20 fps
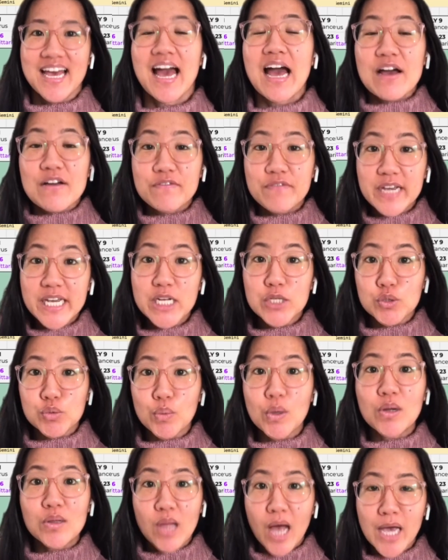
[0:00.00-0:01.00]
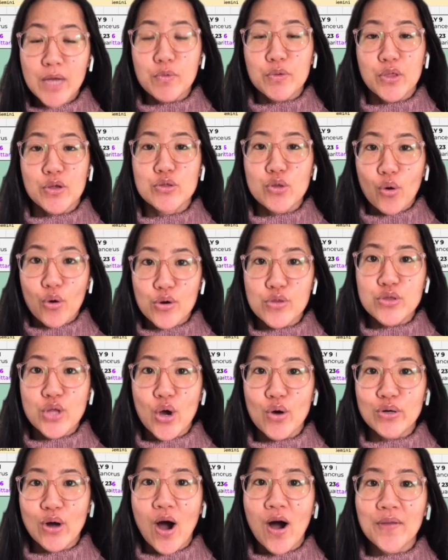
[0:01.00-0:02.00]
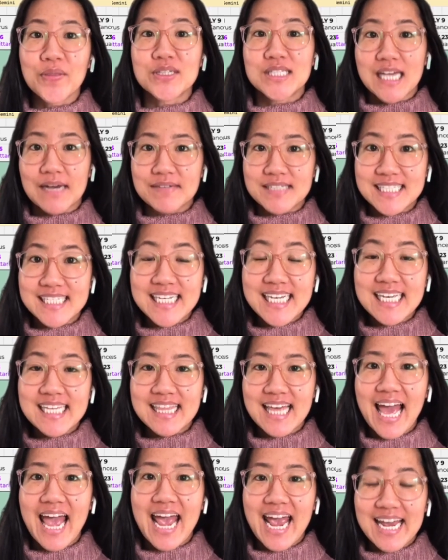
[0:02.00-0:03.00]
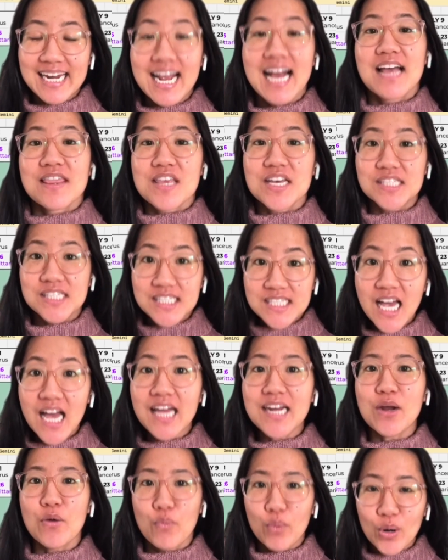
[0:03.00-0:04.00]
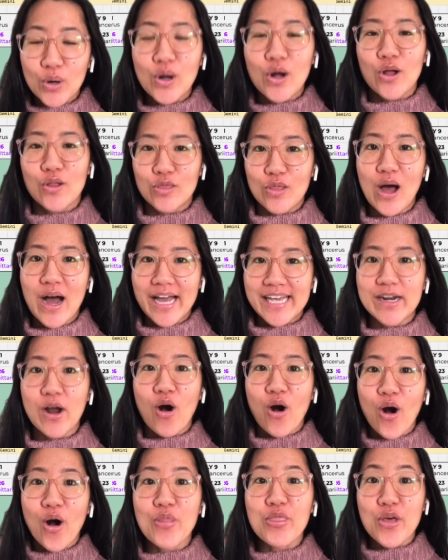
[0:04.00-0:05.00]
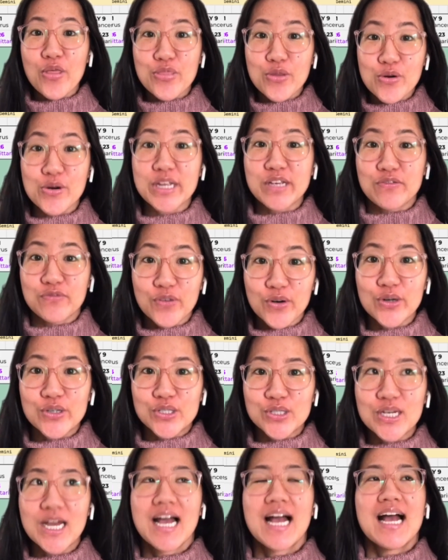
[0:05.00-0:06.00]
Venus will align with the North Node on the 17th, and the Sun will align on the 31st.